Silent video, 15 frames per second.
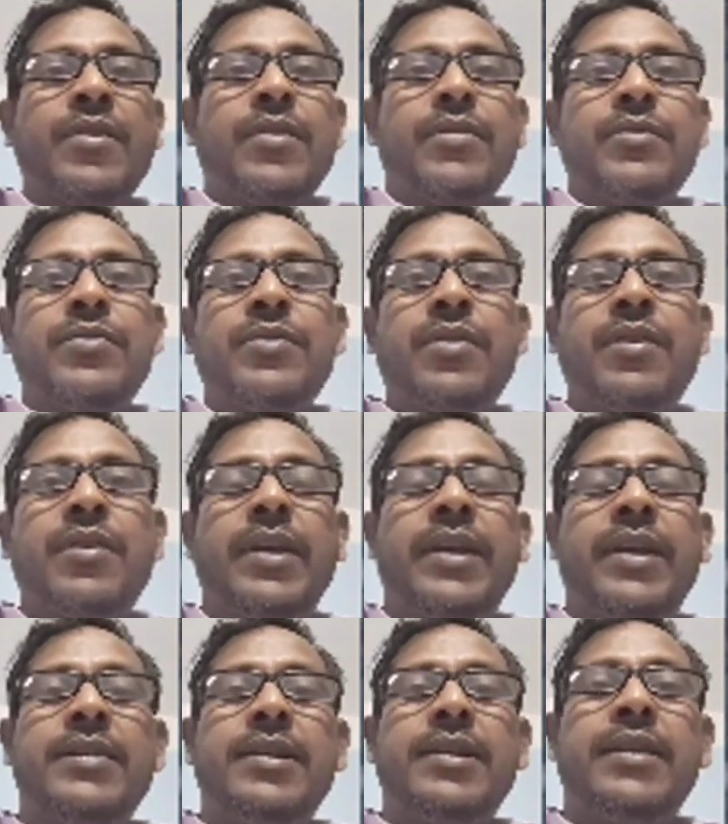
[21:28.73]
So
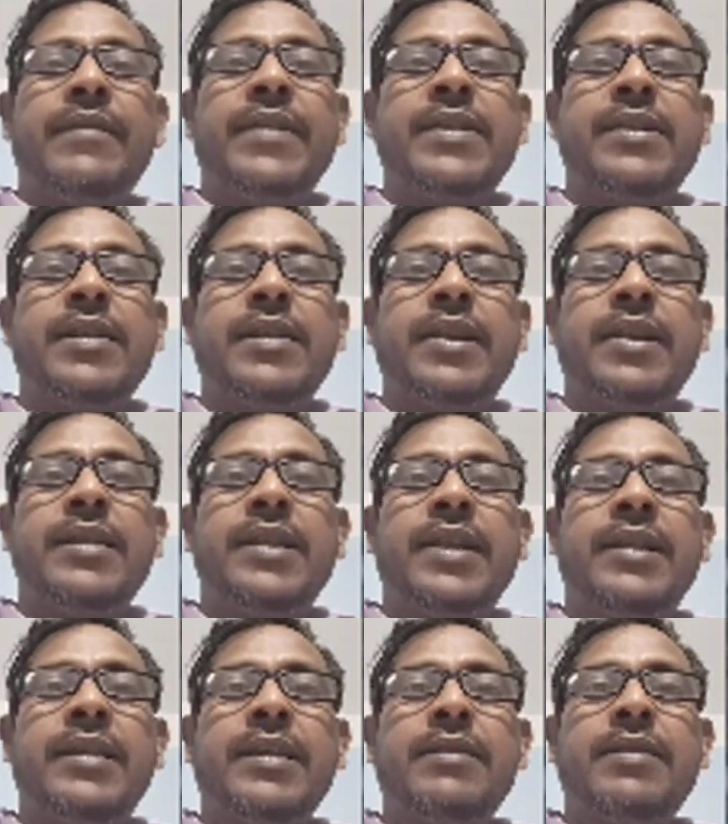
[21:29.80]
its elevation is
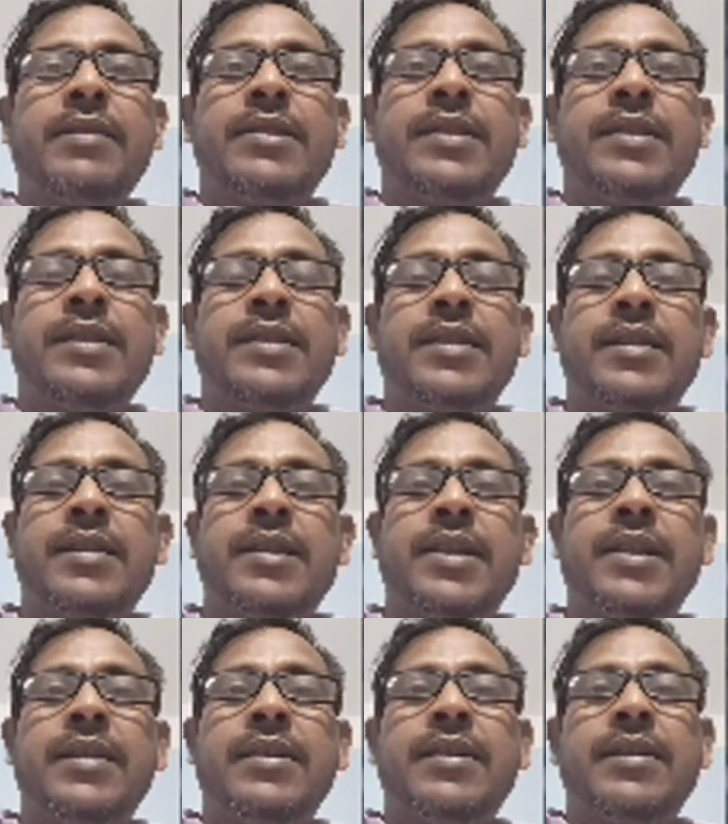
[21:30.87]

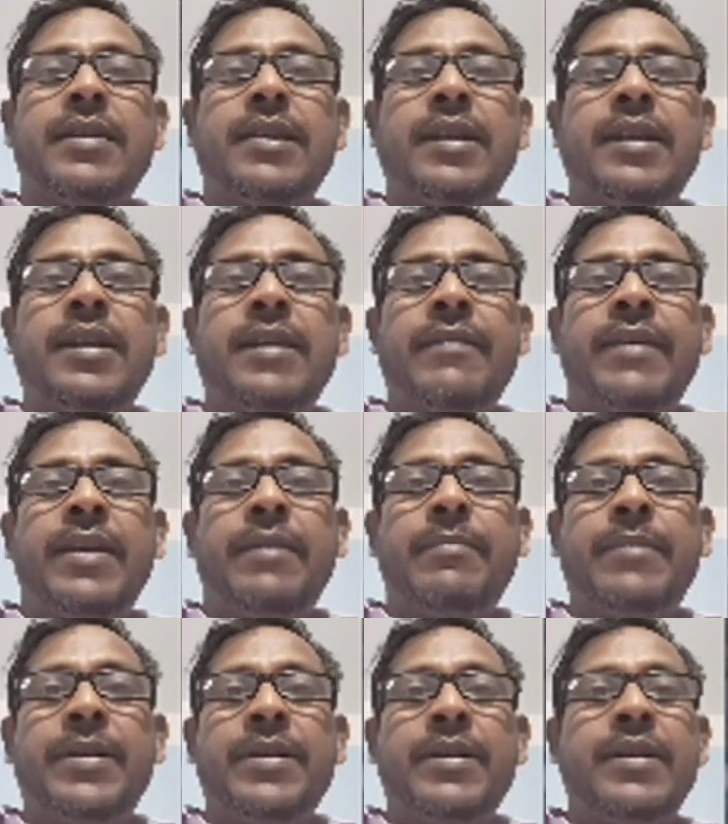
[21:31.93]
8,611
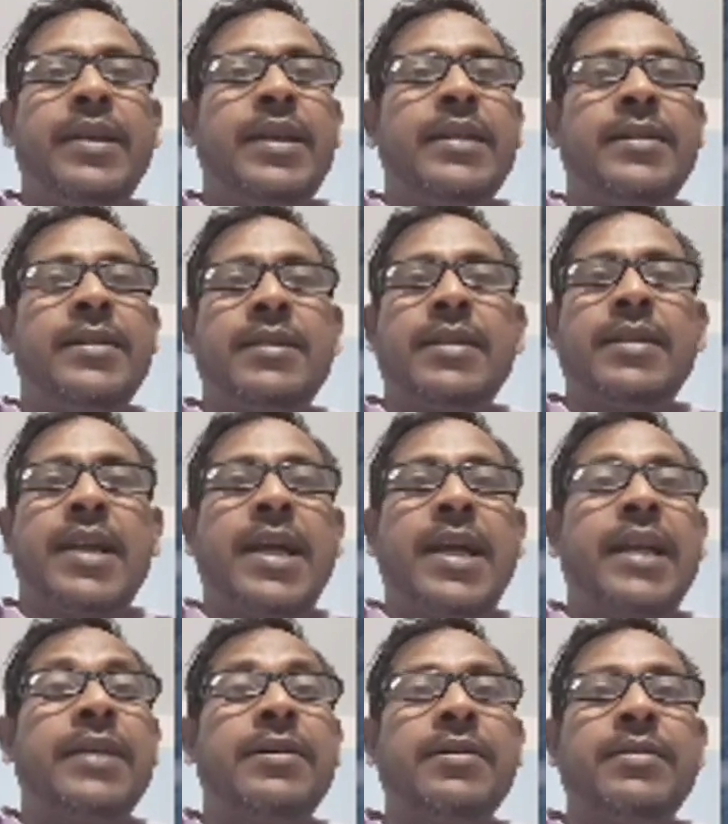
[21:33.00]
meter, as I
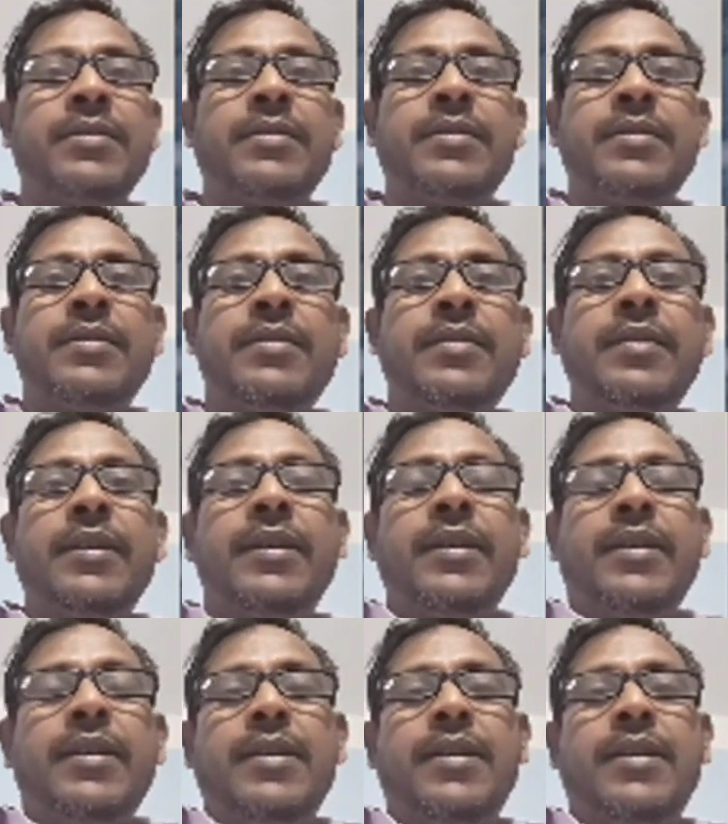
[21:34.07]
told.
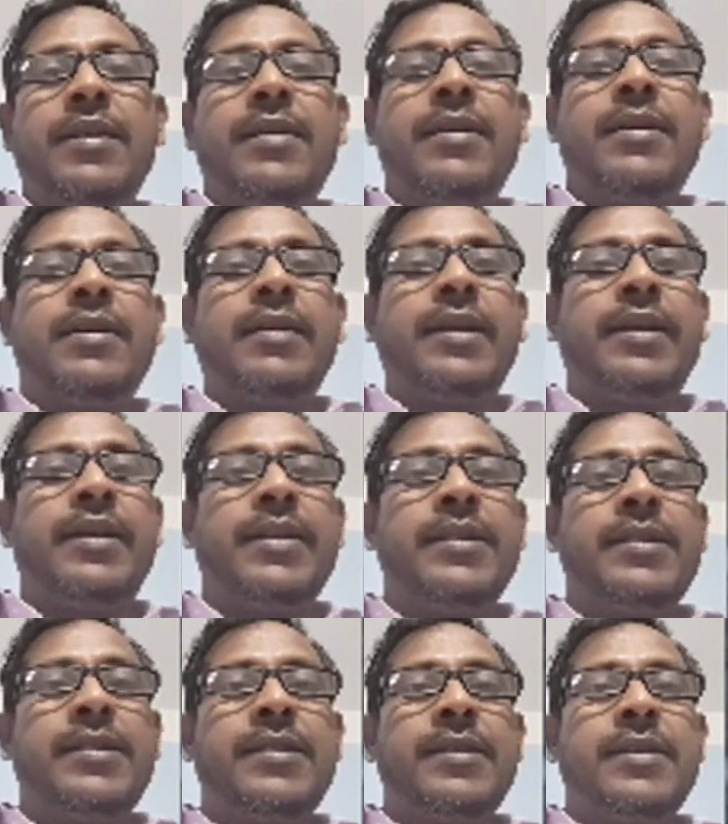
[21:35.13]

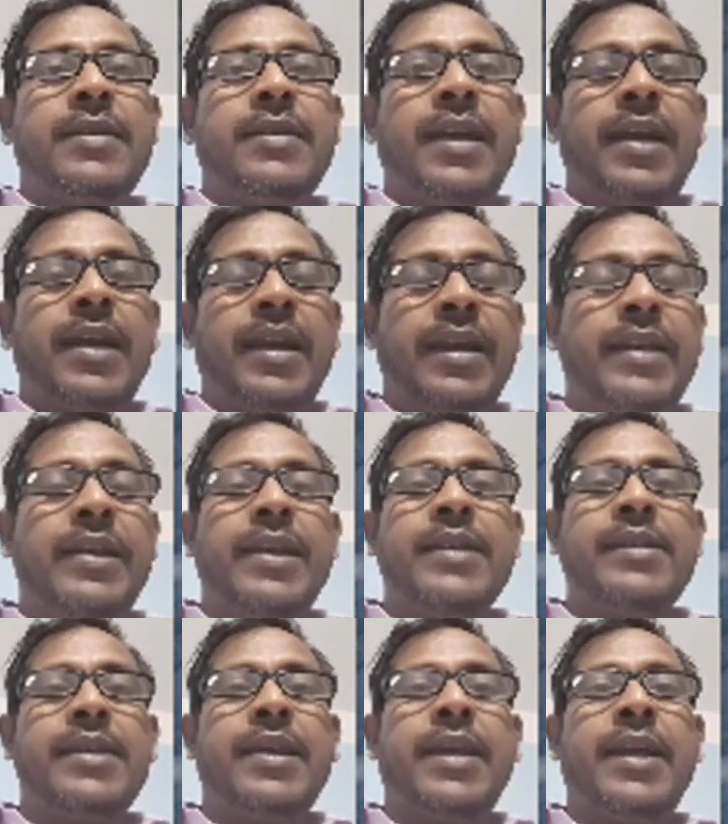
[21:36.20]
It has
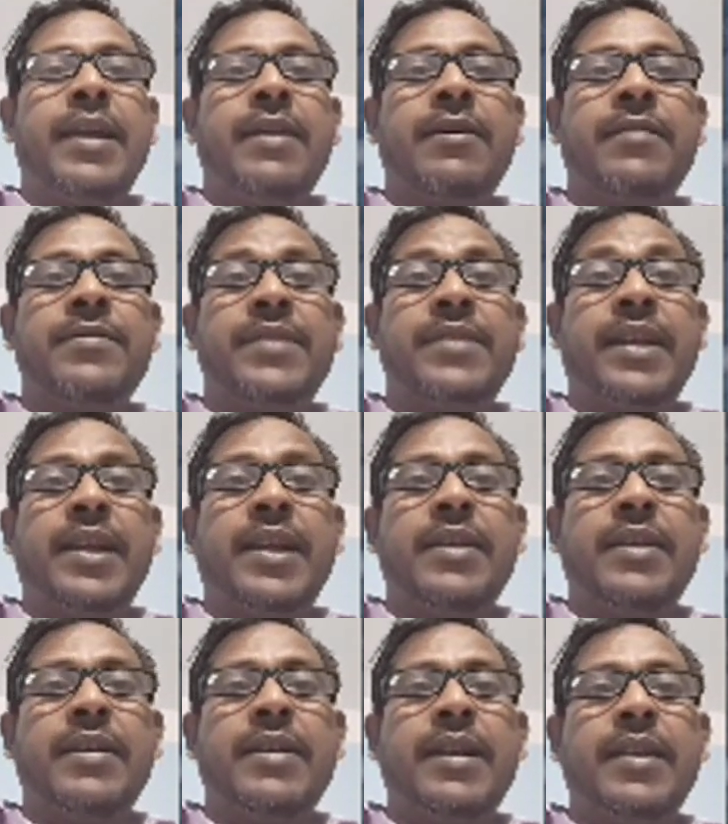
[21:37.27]
a rank of
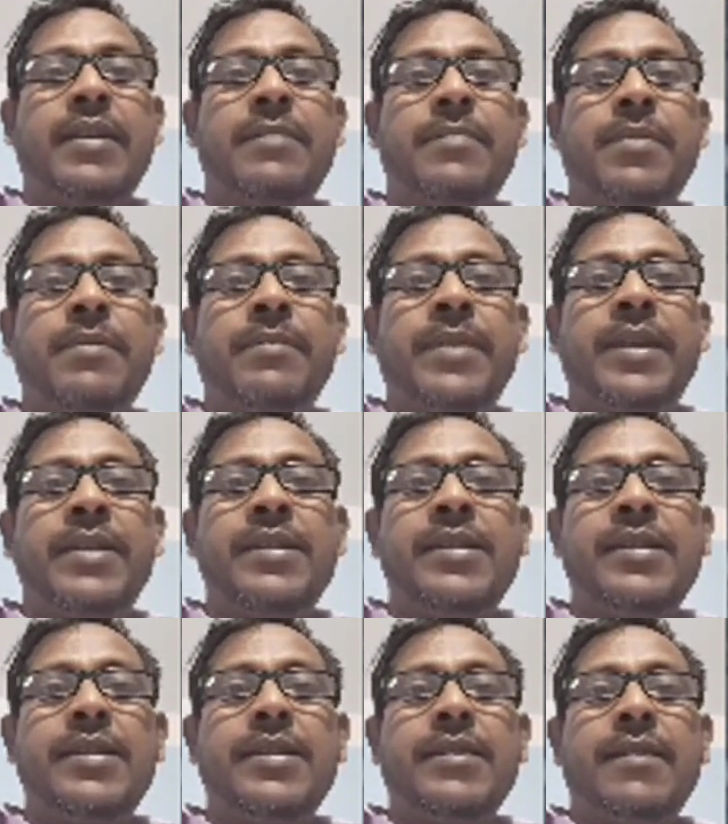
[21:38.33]
second rank
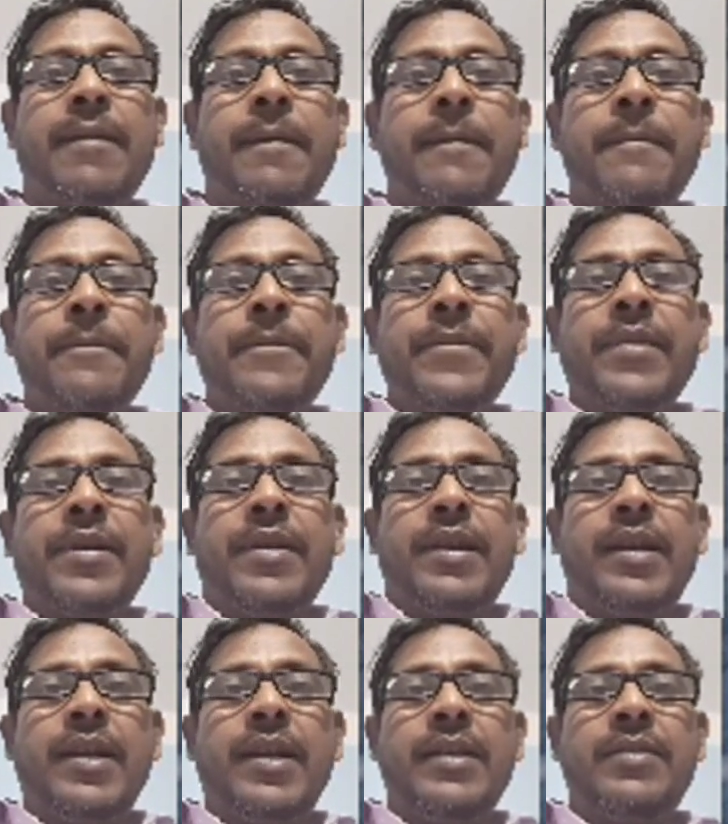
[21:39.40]
prominence
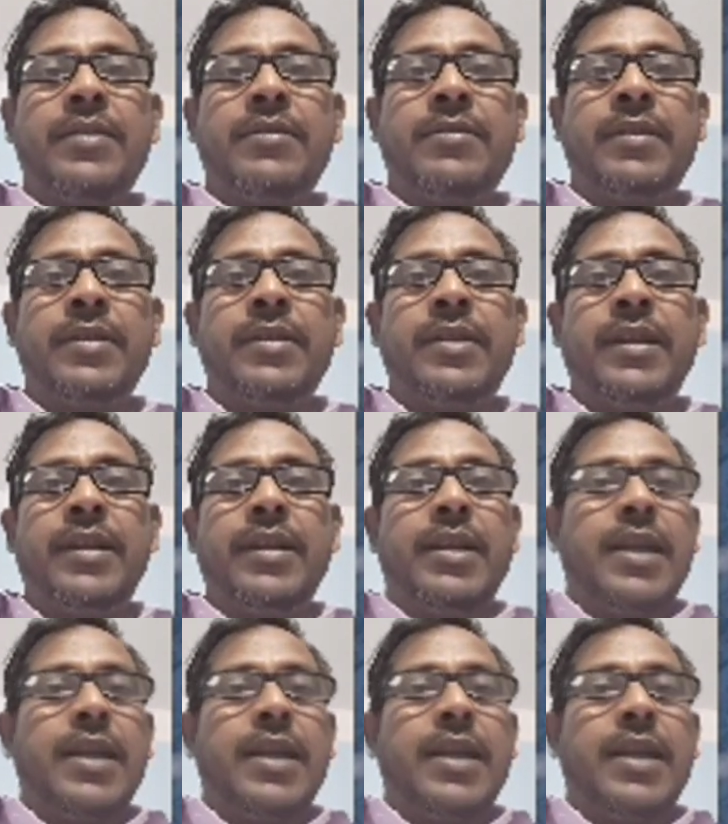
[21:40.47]
and 20